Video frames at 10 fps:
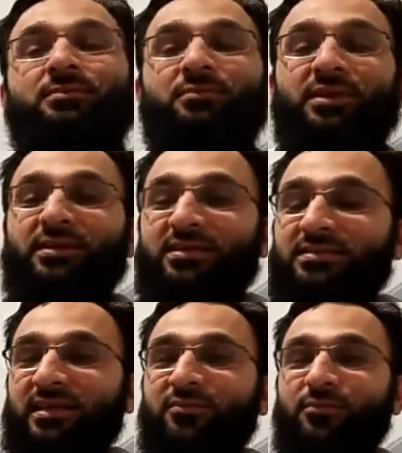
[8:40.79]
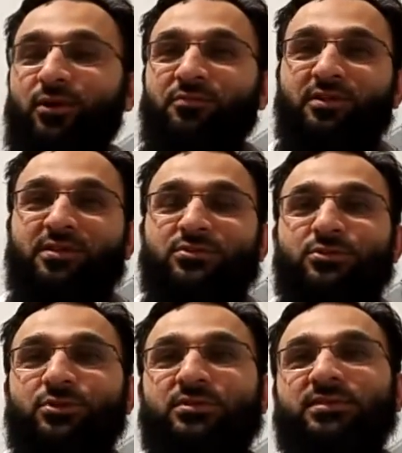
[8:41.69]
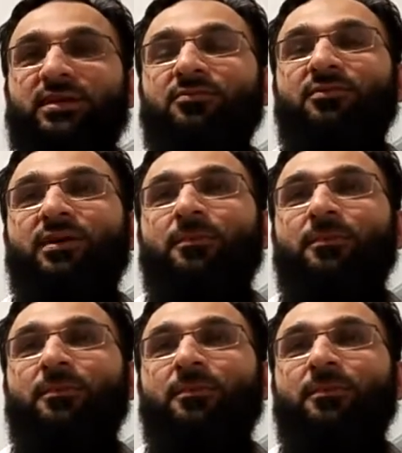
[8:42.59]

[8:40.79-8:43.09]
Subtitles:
bringing self-confidence to yourself,